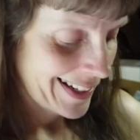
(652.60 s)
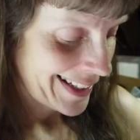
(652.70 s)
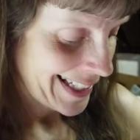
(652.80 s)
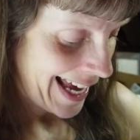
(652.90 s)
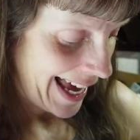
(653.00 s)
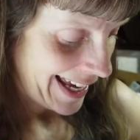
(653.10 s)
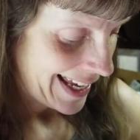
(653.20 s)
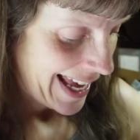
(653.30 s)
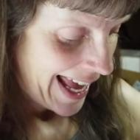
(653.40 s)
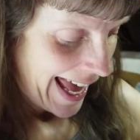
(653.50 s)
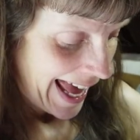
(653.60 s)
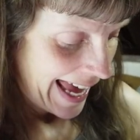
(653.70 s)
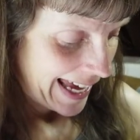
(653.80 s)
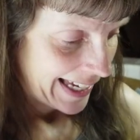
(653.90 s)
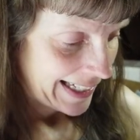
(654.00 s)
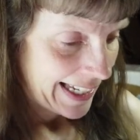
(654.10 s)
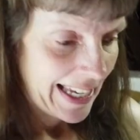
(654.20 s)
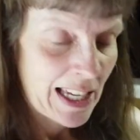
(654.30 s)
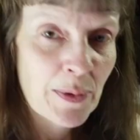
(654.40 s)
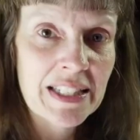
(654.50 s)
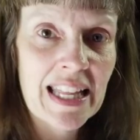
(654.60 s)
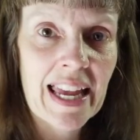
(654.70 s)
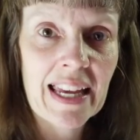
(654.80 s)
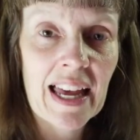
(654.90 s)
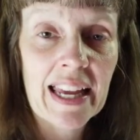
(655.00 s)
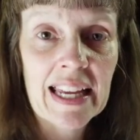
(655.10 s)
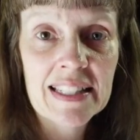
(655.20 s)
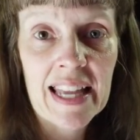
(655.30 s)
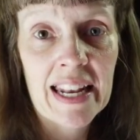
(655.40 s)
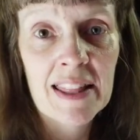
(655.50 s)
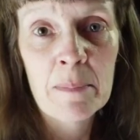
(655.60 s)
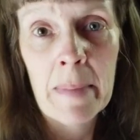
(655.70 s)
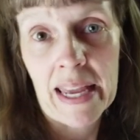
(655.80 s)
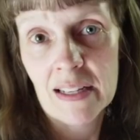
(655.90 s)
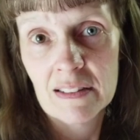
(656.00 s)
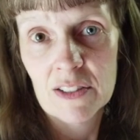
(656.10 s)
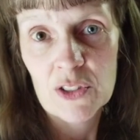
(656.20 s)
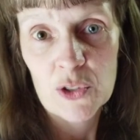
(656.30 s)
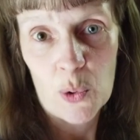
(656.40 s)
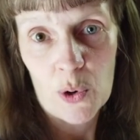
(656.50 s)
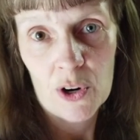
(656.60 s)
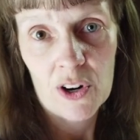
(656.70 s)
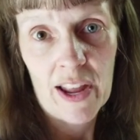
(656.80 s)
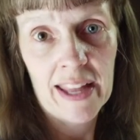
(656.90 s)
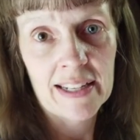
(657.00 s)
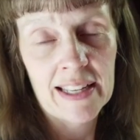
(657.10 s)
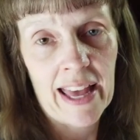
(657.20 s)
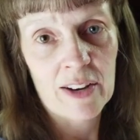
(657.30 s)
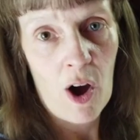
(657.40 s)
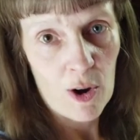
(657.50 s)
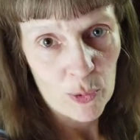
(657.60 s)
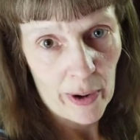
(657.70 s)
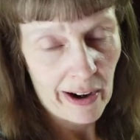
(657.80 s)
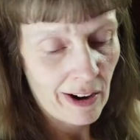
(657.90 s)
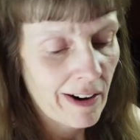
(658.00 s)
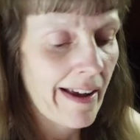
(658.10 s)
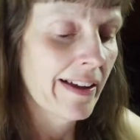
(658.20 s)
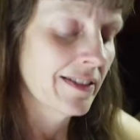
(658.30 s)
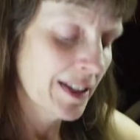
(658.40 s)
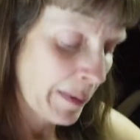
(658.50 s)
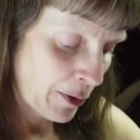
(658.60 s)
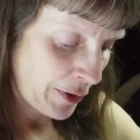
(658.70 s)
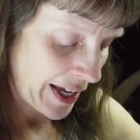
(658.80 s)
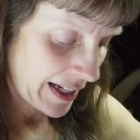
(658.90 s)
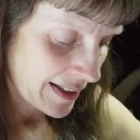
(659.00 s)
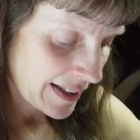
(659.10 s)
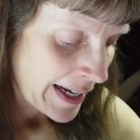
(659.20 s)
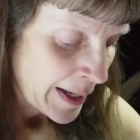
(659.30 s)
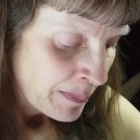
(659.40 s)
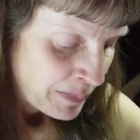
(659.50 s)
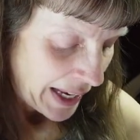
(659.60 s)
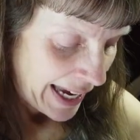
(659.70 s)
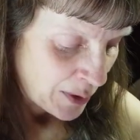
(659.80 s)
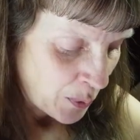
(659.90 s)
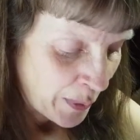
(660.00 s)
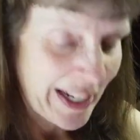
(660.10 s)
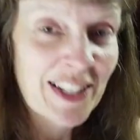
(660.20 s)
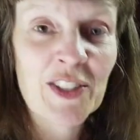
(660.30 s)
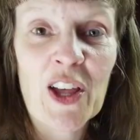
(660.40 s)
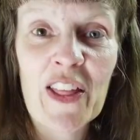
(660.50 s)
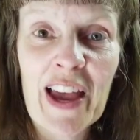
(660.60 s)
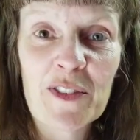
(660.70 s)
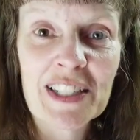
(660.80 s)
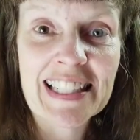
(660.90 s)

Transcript: in the day. And he was like, I guess, kind of the main store, and he had hardware and some other things. And when I saw that